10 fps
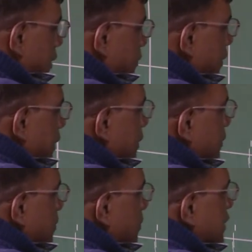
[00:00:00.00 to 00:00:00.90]
to fit it
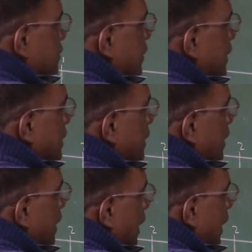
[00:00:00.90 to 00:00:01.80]
through best fit.
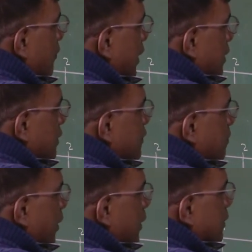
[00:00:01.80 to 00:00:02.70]
And what is this
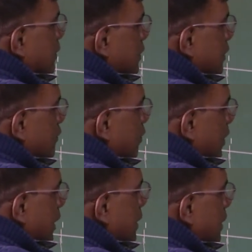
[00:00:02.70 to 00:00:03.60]
point? This will be?